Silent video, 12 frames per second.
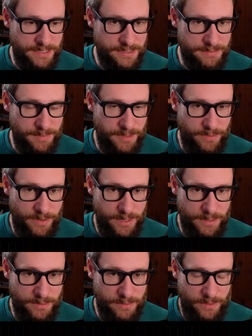would be quite
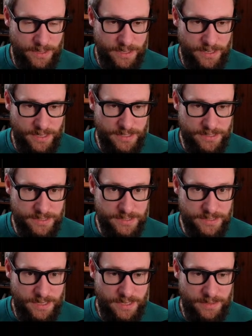nice.
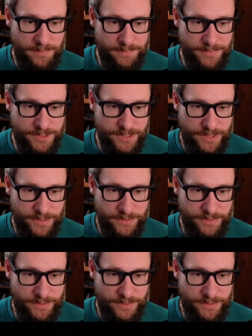So